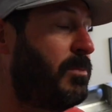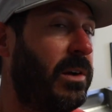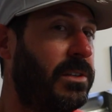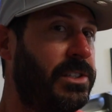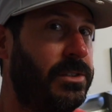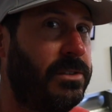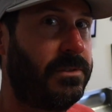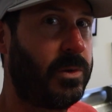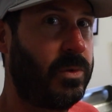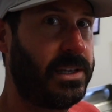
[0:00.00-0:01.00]
part two
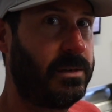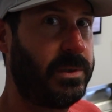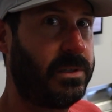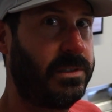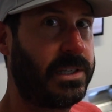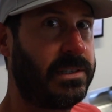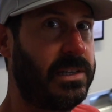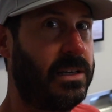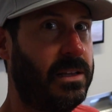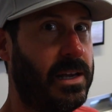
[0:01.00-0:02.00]
of the wing build. You can
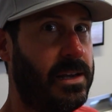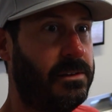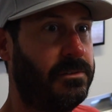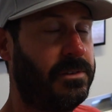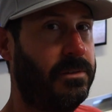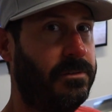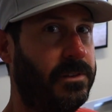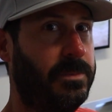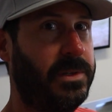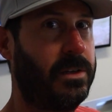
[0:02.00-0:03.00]
tell I've
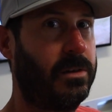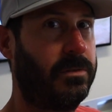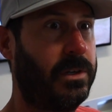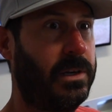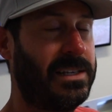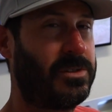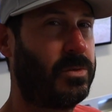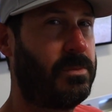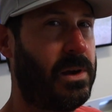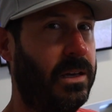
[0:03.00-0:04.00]
flipped it over. As a
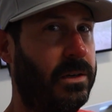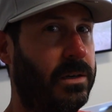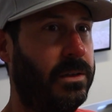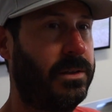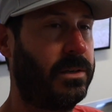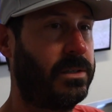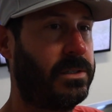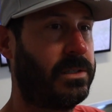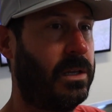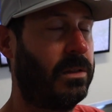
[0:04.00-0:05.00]
reminder, there
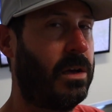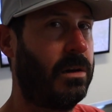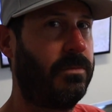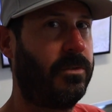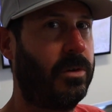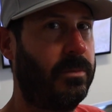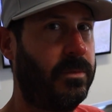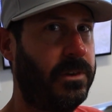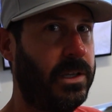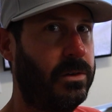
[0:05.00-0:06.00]
is a long
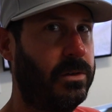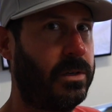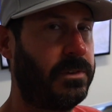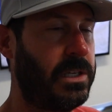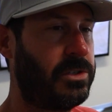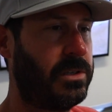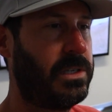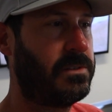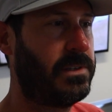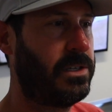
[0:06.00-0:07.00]
form video of each of
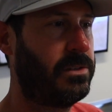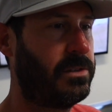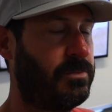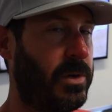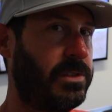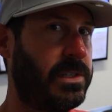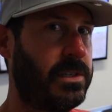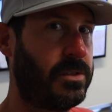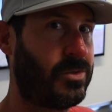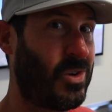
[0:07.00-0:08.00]
these videos posted
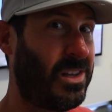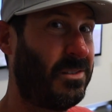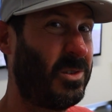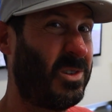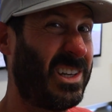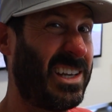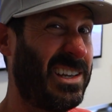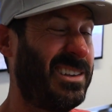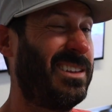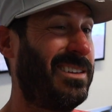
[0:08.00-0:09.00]
as well if you wanna get
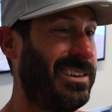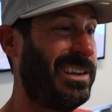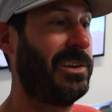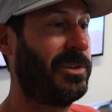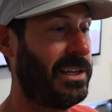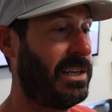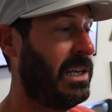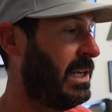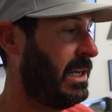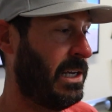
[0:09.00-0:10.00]
into the nitty gritty
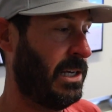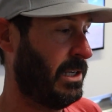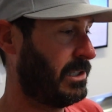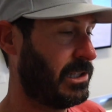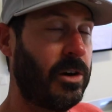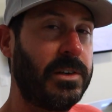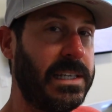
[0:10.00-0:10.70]
slow